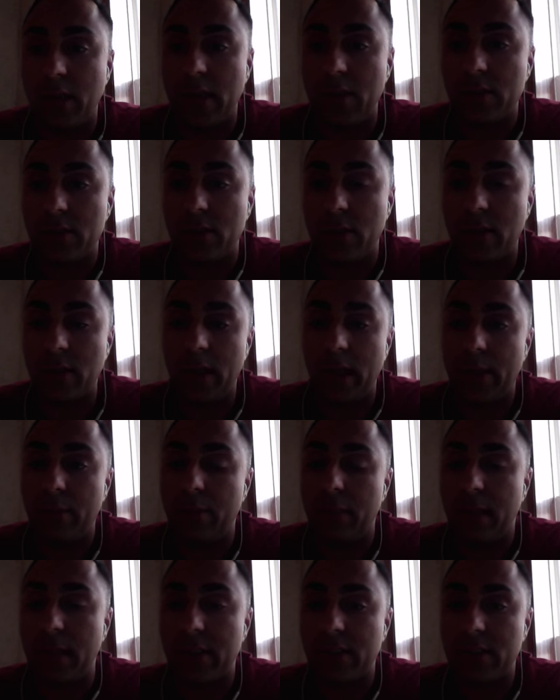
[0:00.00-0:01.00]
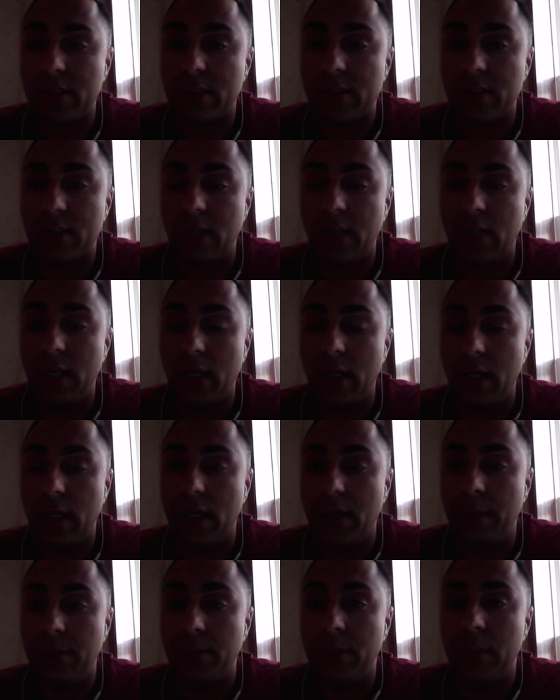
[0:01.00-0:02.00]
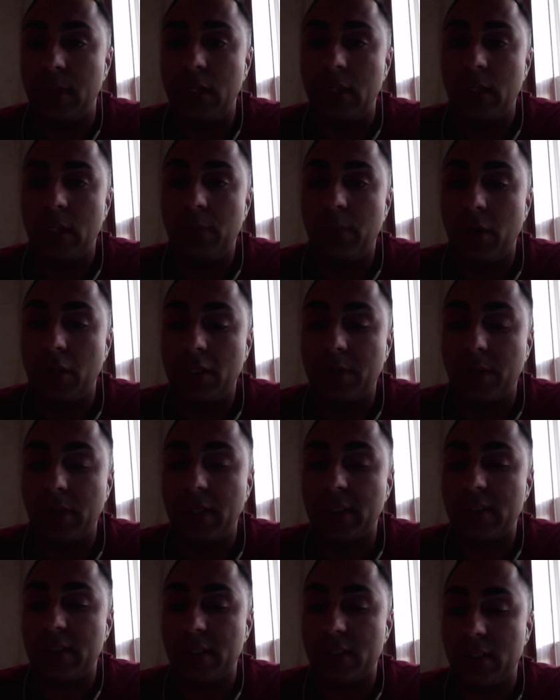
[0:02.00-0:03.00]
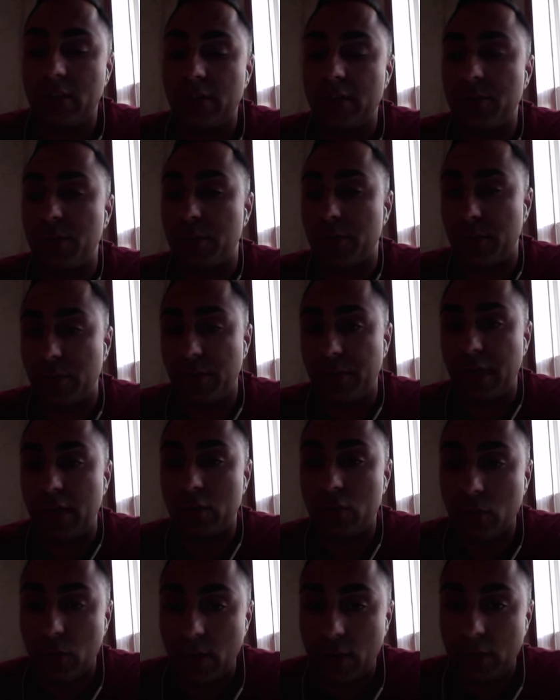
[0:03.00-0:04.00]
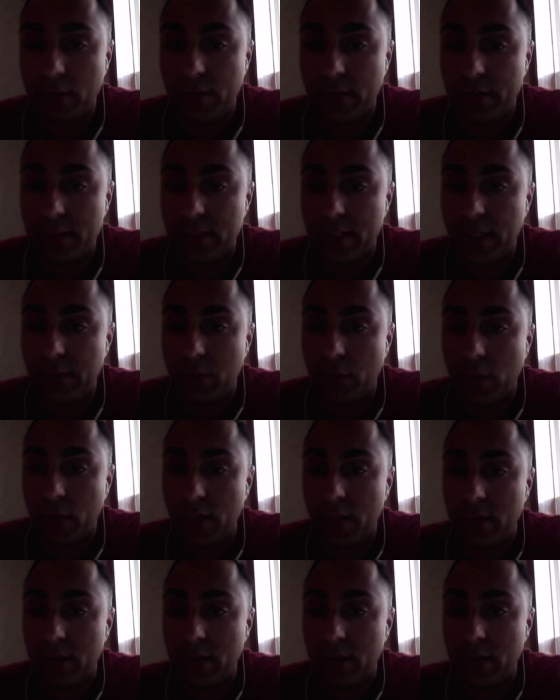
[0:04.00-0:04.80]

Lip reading: house on an MLS multiple listing service, which would be our Toronto Real Estate Board.